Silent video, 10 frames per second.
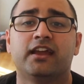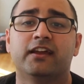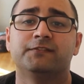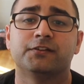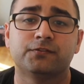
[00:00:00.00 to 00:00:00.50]

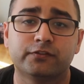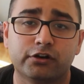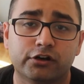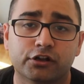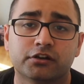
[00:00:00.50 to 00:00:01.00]
And the
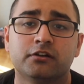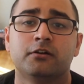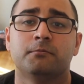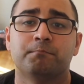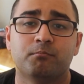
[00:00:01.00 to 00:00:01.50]
third
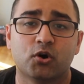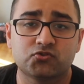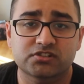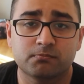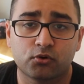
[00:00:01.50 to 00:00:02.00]

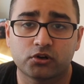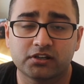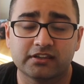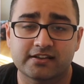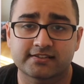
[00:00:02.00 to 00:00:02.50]
most
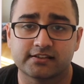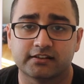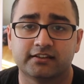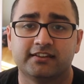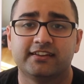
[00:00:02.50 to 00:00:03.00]
important lesson,
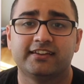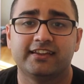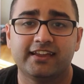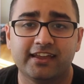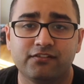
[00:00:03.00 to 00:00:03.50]

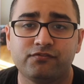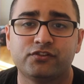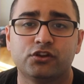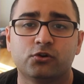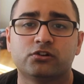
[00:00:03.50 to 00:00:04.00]
if
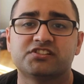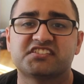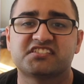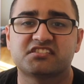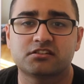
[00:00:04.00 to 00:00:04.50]
you're
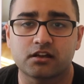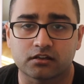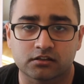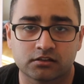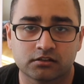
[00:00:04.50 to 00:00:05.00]

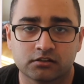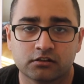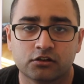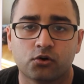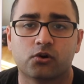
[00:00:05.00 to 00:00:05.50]
stuck
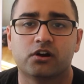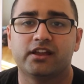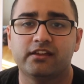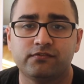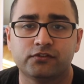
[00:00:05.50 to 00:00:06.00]
or
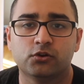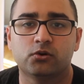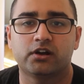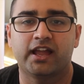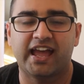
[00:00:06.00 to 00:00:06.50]
if
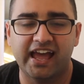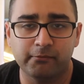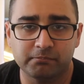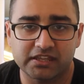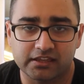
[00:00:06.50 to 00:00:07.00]
you're
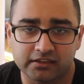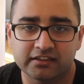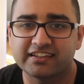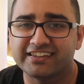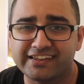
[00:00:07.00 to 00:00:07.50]
happy,
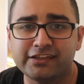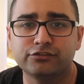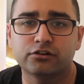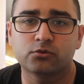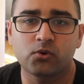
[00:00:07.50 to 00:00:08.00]

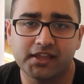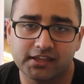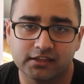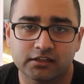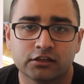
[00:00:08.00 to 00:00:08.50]
either way,